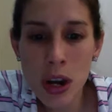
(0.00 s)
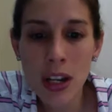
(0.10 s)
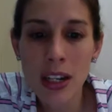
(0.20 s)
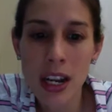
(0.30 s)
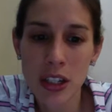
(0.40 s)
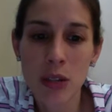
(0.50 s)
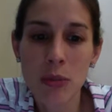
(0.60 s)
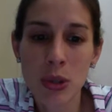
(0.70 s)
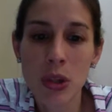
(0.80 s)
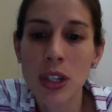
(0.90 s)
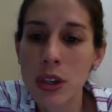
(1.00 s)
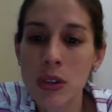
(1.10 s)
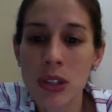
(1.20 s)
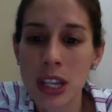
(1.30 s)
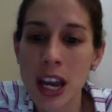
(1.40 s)
connection between
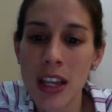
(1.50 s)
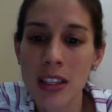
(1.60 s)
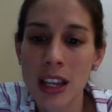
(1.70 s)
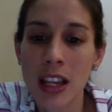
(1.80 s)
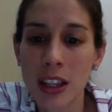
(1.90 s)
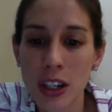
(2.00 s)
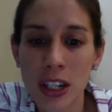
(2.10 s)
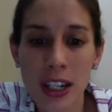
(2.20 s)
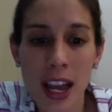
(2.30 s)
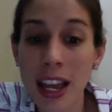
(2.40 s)
neuroscience and learning.